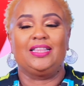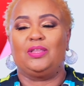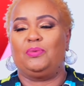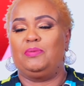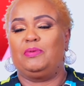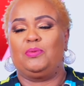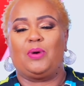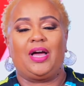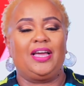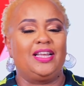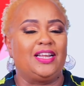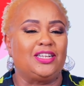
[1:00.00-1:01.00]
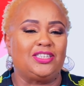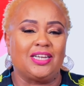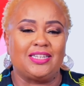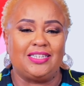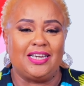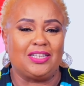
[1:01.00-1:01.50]
The women were
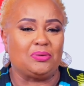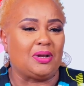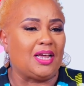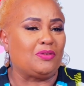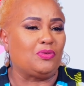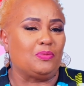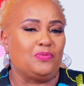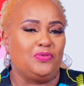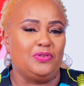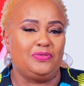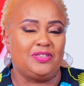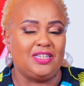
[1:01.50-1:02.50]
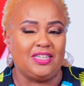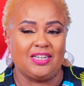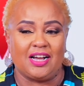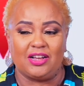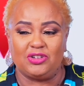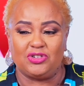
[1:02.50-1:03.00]
energetic. They were like from 15
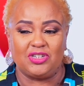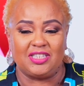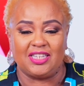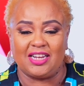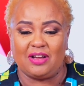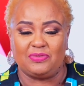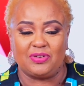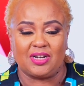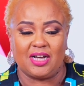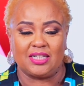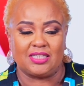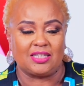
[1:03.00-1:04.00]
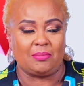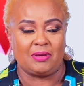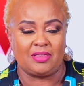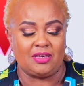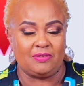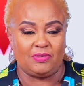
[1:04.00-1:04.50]
countries in Africa, and some
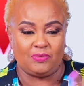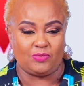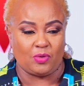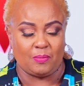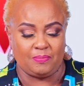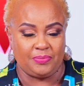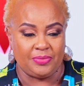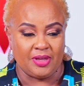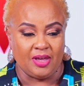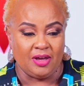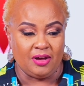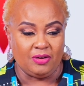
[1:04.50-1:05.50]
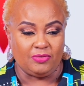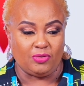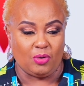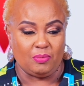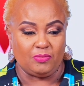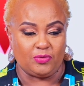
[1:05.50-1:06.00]
I think even from
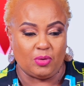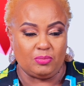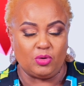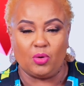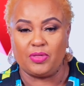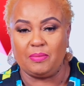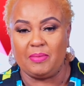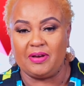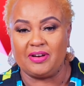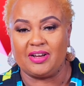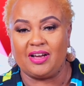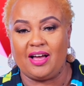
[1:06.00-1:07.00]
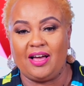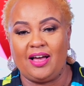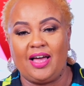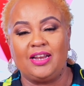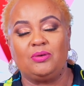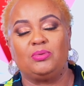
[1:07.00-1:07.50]
North America,
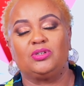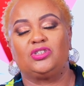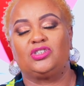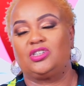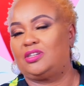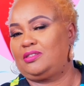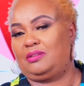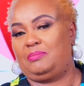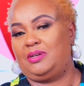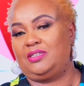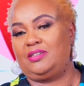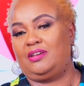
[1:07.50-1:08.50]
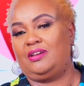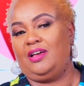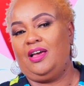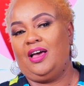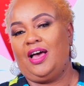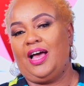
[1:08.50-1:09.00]
and it was just amazing.
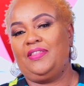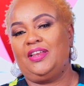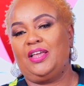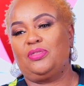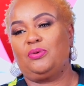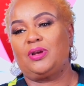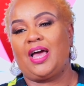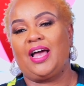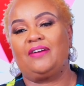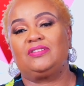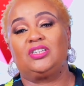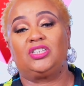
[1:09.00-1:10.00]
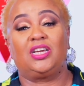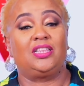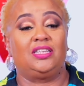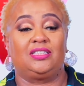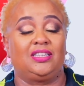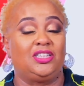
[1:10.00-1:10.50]
And then I thought, I have to share
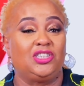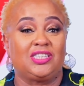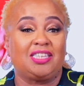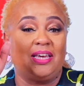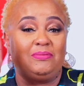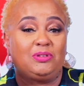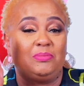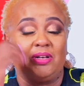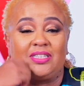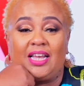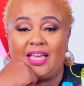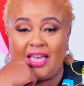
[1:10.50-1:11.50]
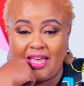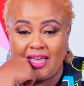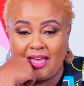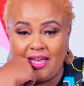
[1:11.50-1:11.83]
this. It just came to me. I was like, hey,